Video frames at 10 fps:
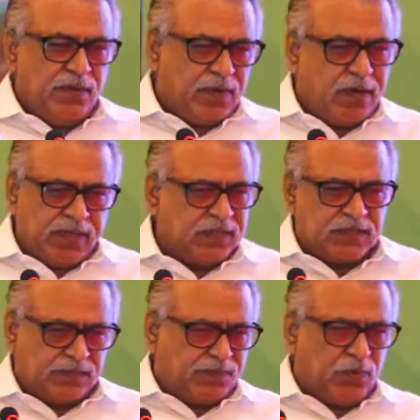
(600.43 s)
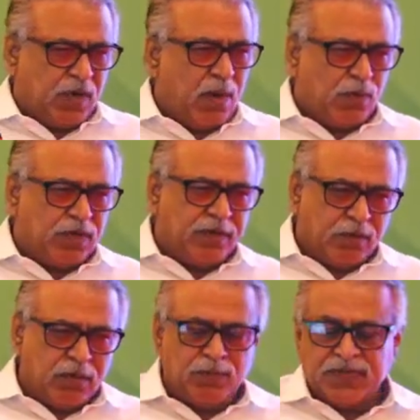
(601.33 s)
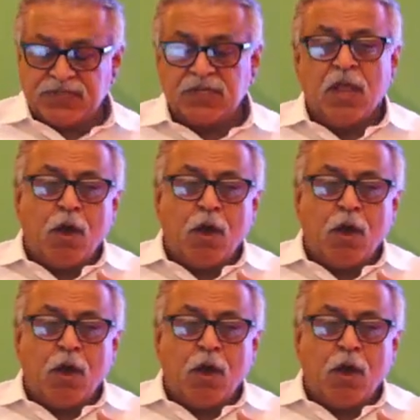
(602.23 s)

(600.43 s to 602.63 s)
we are running this program on a regular basis.